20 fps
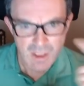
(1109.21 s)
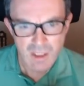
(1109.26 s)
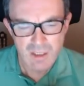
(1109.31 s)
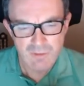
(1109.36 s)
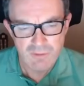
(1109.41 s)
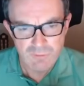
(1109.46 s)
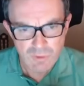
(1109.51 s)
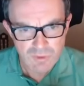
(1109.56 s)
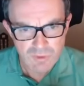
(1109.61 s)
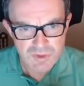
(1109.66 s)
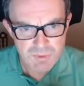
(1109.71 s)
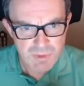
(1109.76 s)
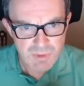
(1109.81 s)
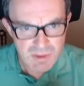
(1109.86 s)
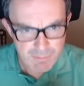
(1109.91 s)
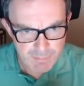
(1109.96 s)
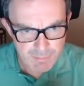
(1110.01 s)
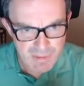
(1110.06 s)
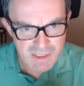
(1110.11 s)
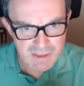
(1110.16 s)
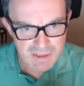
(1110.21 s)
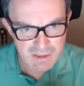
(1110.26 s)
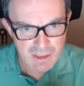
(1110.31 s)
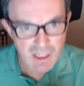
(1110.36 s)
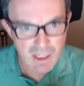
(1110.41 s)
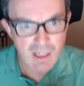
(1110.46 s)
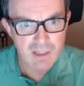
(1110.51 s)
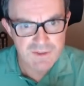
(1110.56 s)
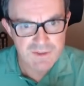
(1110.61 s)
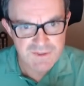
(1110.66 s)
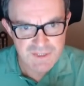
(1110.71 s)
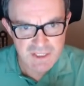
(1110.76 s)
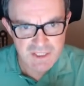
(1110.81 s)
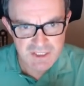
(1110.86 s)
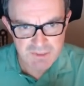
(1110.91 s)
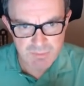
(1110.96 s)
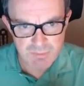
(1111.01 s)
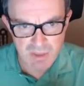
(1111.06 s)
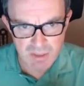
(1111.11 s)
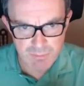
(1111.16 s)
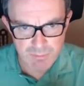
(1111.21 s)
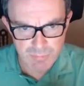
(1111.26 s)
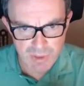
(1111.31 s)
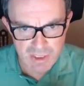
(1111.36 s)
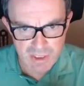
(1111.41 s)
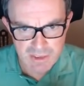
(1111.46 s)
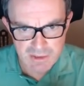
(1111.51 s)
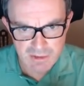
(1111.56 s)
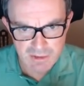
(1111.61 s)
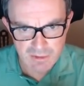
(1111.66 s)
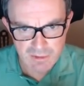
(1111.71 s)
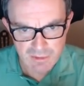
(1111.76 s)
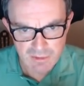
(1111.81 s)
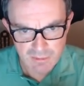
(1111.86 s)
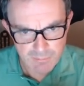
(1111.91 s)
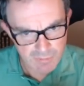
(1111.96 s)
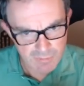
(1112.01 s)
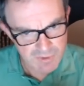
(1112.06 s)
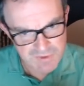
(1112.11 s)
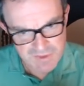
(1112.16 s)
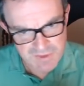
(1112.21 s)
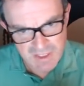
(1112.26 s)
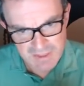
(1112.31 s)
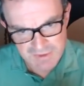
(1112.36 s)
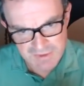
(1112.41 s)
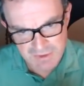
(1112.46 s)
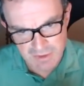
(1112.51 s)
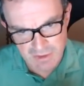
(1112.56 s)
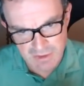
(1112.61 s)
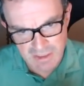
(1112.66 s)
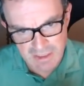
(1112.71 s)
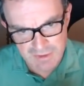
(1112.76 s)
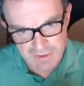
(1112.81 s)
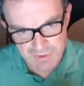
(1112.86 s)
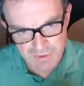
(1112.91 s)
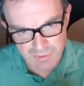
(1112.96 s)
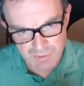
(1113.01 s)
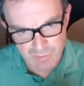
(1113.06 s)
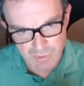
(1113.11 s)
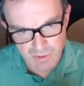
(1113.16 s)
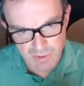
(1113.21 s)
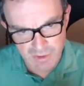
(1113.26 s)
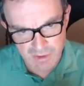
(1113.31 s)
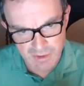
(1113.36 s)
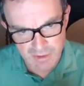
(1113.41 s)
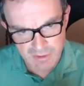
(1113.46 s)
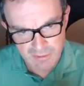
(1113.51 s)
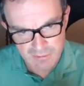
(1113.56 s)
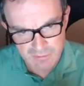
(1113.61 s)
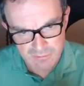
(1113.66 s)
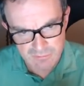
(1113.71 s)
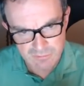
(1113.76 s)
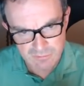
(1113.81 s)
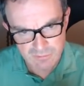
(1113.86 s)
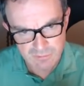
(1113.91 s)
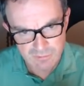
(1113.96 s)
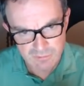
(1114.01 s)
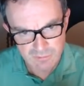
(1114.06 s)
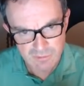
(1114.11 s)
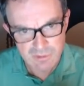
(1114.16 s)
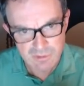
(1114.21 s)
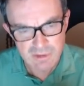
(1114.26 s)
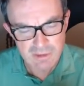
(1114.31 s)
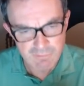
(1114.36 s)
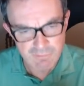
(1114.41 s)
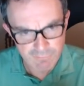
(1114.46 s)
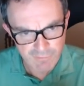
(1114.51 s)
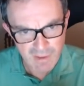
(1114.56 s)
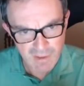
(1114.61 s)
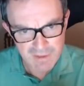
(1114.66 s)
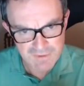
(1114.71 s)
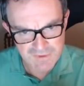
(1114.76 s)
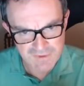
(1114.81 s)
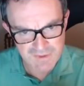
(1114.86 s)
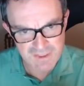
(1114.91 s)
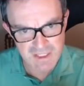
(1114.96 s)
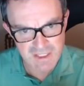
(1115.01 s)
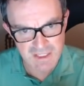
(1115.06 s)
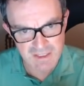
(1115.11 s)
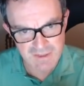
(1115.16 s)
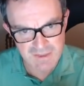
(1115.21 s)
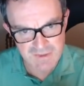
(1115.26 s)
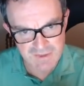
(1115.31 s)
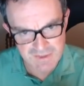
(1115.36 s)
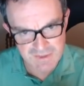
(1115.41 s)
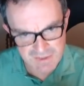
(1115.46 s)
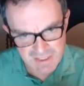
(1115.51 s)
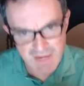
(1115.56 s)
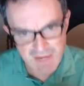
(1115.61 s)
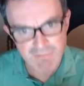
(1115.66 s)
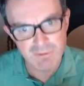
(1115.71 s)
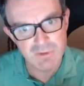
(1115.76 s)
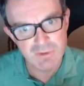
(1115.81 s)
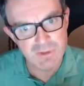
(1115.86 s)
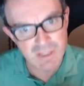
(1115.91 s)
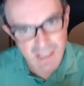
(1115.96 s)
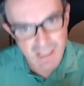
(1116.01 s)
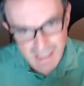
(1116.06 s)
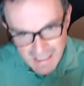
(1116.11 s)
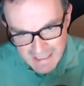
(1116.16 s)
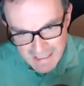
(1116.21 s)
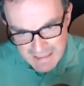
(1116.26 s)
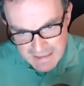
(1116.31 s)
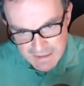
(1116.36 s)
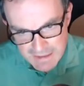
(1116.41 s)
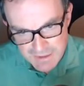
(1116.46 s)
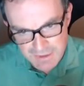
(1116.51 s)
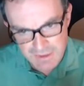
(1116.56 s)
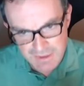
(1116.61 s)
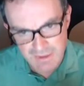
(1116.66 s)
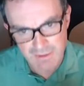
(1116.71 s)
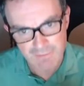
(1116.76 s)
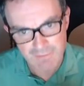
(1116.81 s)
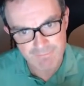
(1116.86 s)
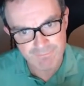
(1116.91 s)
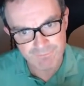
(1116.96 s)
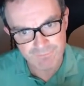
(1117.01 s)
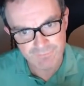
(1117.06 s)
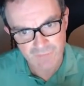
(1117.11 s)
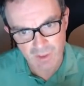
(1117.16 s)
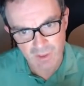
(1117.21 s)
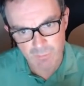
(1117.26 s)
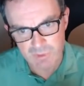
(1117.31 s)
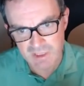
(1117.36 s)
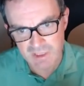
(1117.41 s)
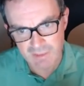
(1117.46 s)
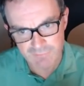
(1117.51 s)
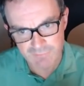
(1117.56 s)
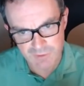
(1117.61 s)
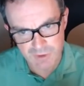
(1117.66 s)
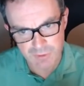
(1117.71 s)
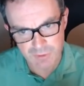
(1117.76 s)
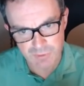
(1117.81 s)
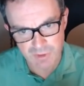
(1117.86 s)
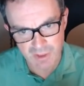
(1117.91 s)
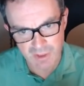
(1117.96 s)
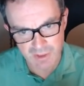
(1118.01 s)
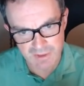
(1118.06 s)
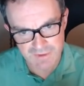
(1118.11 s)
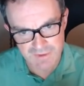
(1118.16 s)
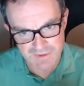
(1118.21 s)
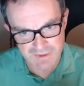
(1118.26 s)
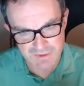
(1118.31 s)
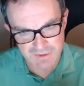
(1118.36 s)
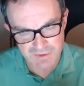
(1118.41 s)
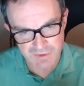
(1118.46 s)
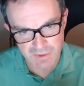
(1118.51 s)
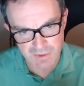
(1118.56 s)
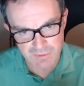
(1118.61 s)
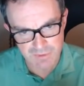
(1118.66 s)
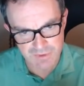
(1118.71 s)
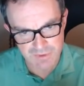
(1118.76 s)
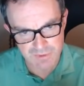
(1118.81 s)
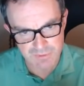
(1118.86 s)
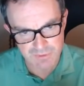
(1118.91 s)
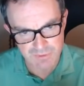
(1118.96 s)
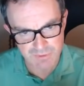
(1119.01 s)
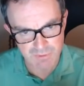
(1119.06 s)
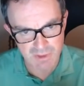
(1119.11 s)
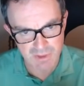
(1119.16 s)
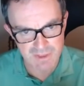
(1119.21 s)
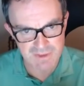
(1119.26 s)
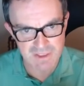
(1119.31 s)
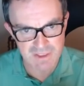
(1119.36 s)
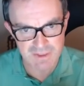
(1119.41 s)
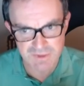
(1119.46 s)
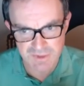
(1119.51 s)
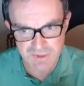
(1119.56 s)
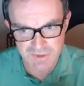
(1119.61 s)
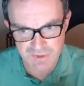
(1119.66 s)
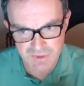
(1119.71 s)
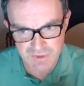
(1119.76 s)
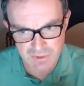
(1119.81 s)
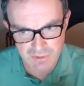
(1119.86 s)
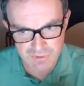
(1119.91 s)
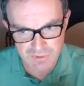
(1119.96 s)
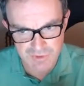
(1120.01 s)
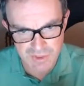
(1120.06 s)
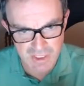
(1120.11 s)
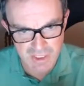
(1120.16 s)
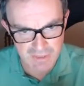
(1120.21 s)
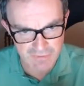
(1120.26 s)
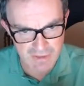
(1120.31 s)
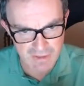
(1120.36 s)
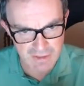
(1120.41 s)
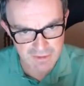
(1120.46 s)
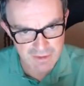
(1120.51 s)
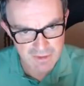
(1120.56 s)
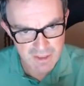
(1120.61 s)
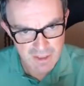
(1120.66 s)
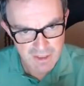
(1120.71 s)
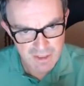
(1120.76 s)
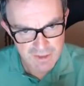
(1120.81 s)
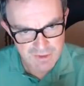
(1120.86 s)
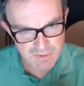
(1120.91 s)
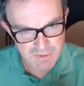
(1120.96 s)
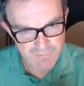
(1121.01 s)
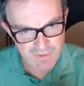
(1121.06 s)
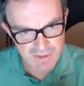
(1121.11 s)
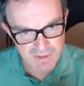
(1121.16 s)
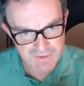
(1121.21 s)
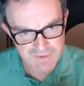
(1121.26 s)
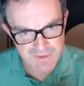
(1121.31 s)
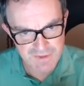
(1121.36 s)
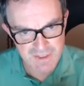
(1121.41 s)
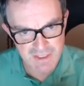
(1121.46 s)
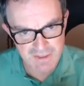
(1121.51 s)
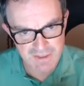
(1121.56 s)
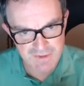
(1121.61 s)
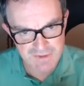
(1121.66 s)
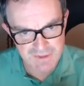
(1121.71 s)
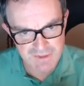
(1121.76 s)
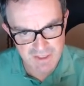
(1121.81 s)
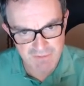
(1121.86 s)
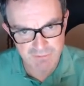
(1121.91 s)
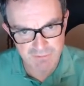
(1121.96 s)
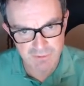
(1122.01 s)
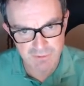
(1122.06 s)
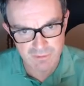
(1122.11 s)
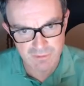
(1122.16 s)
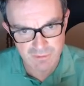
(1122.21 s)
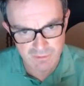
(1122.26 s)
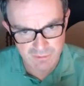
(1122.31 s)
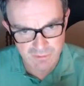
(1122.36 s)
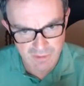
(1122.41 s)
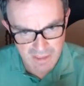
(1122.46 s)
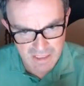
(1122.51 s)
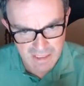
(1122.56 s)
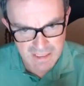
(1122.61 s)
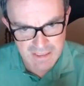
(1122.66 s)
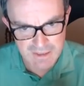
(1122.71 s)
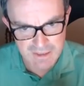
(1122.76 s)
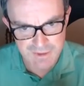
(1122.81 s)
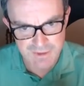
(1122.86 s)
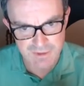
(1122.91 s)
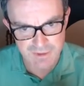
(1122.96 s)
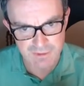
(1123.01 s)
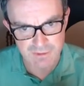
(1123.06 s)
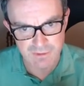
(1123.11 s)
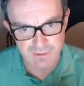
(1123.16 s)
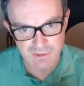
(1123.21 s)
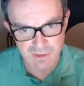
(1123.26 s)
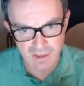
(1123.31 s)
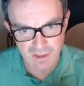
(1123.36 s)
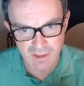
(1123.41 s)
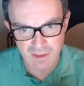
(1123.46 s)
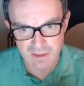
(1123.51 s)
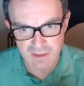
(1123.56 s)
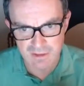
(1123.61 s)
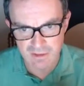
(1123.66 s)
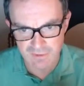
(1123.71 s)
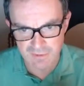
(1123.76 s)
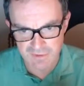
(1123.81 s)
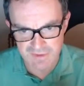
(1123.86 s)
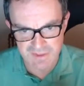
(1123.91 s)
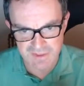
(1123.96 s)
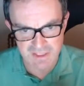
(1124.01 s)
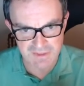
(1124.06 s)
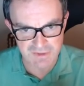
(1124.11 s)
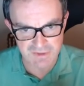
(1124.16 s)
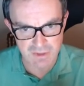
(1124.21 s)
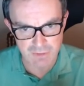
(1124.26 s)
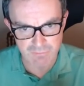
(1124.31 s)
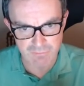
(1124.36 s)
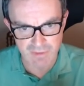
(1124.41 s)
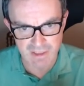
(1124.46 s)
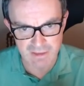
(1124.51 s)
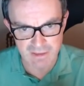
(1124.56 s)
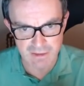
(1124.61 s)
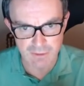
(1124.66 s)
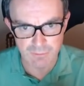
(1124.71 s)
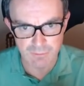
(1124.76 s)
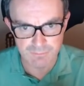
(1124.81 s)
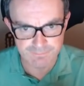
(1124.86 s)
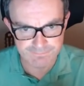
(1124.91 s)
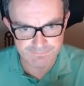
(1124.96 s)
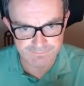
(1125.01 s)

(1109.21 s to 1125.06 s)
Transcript: and I've got to be a bit... Ah, 6 might break because that's going to get too high. If that's six, and we'd have two nines into those two squares. Let's just check that. So if that's six, seven, eight, nine, and this has no value.